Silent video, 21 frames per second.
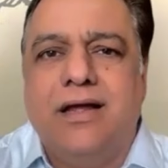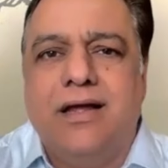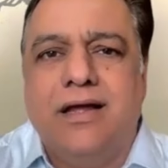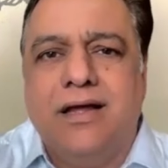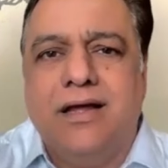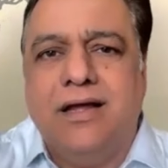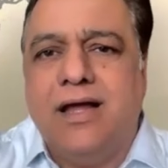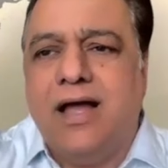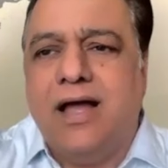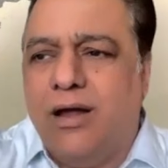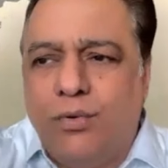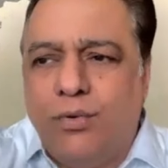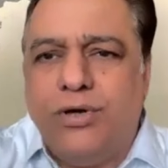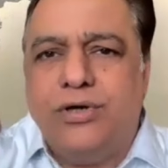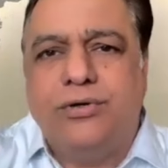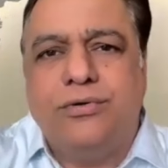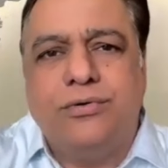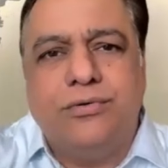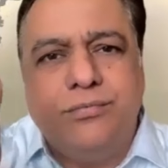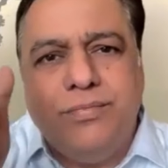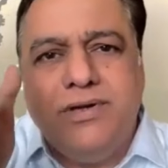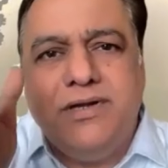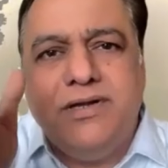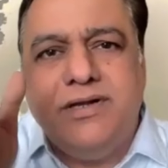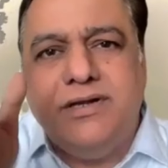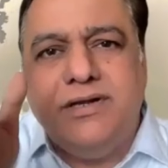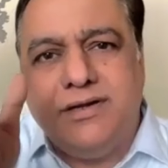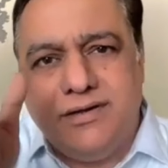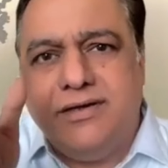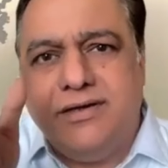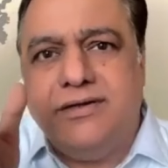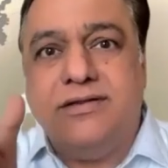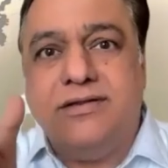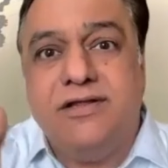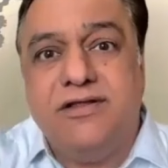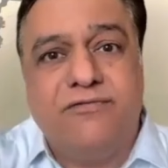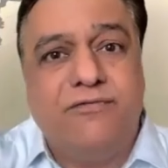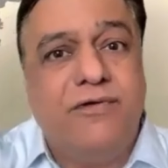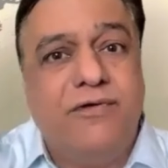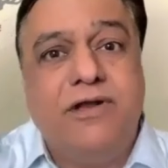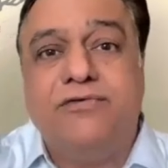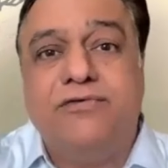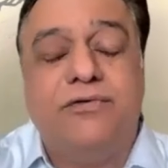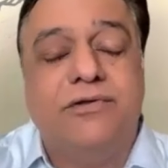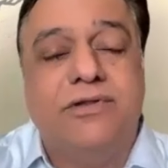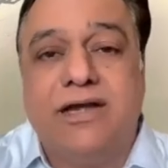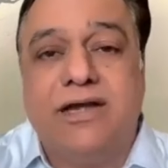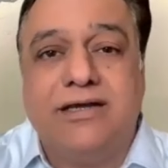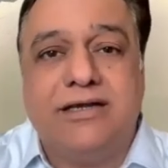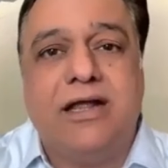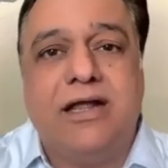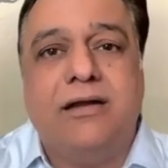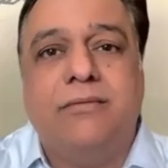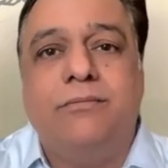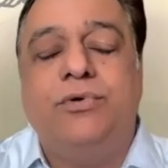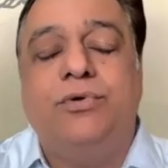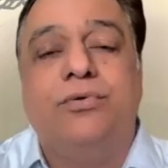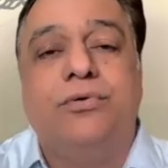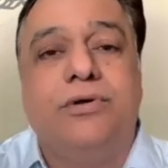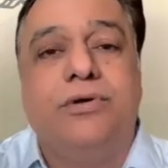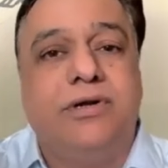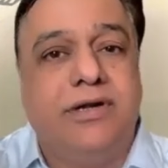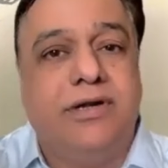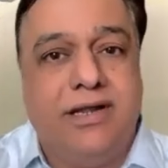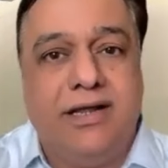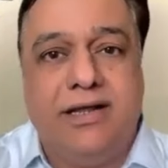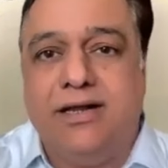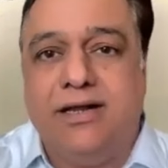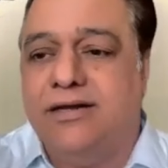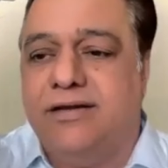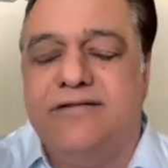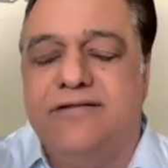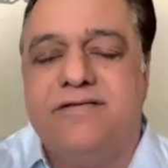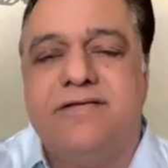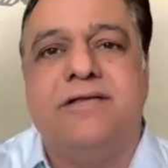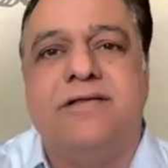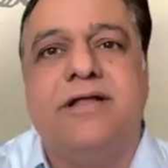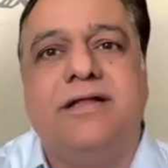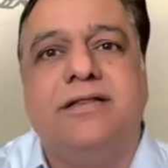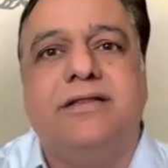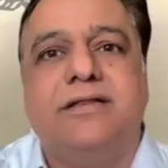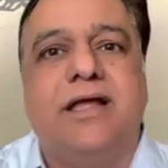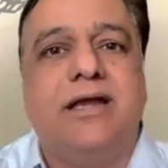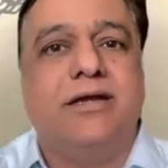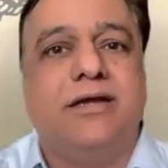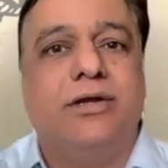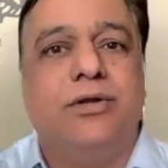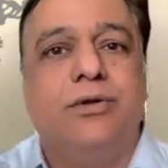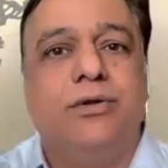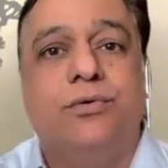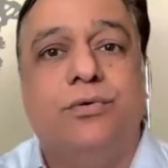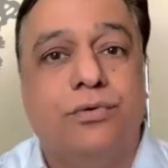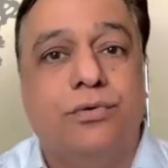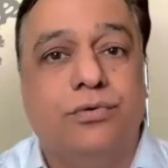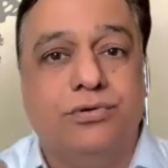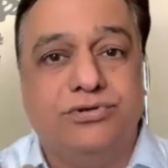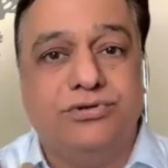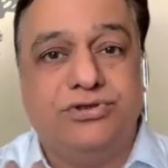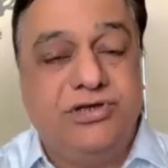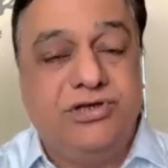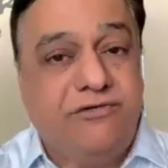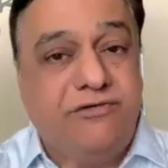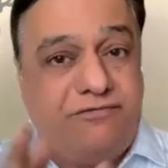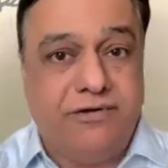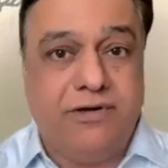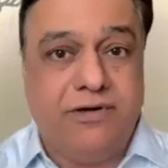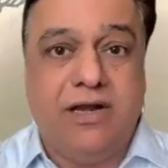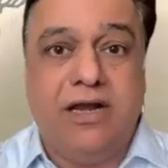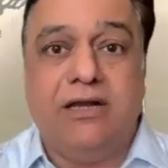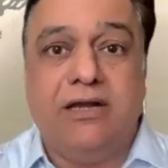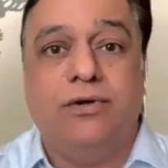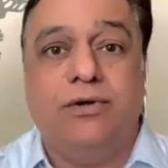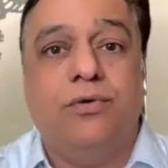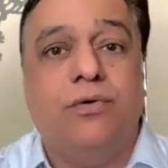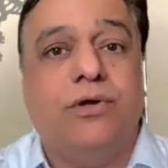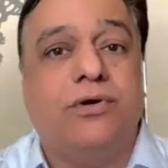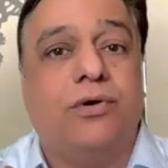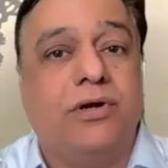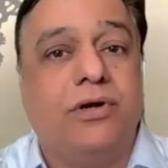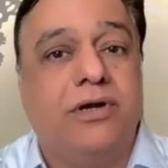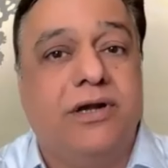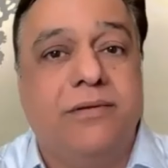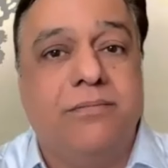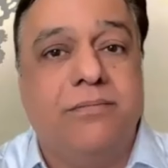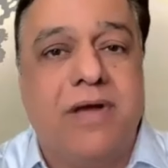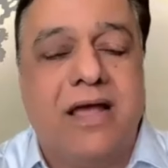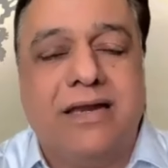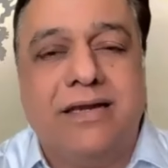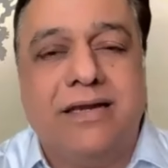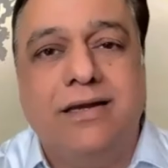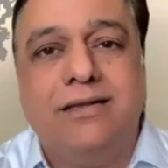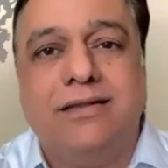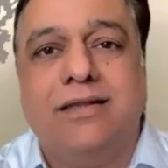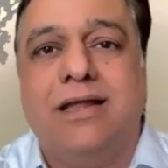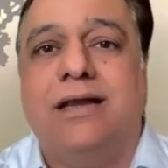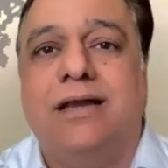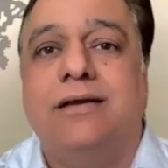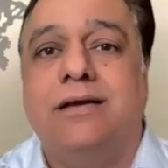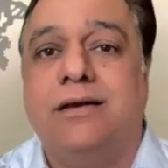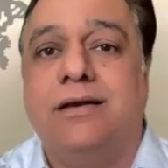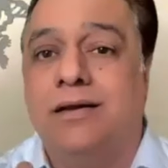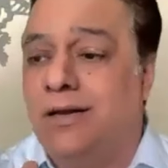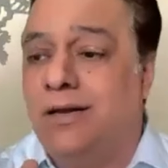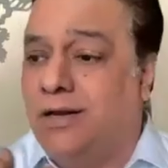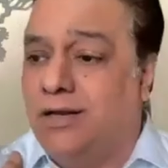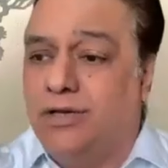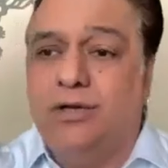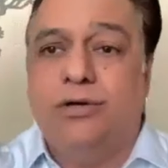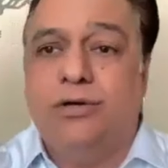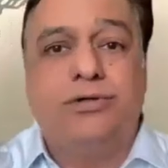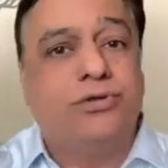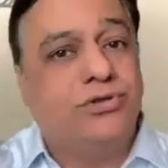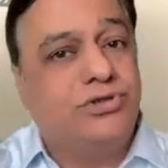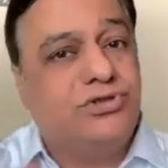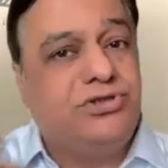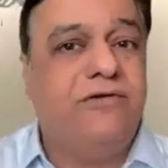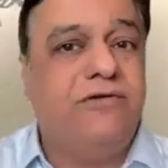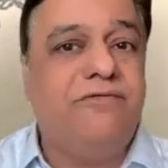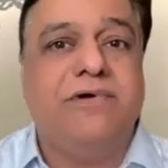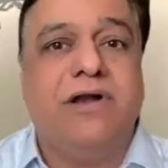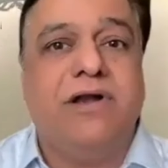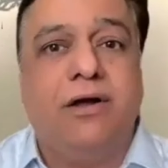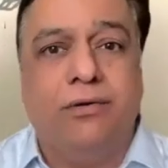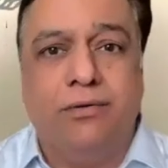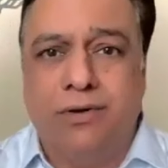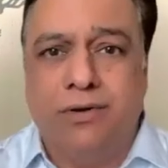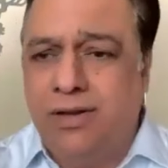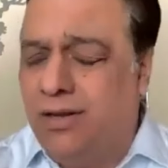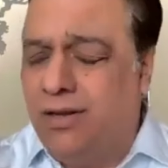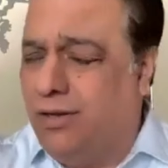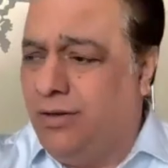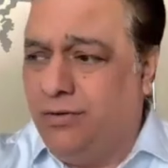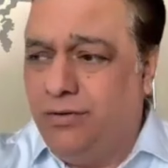I want to be in this field. So that time to take a decision that you shift, and you are already married, that you have to shift now, right.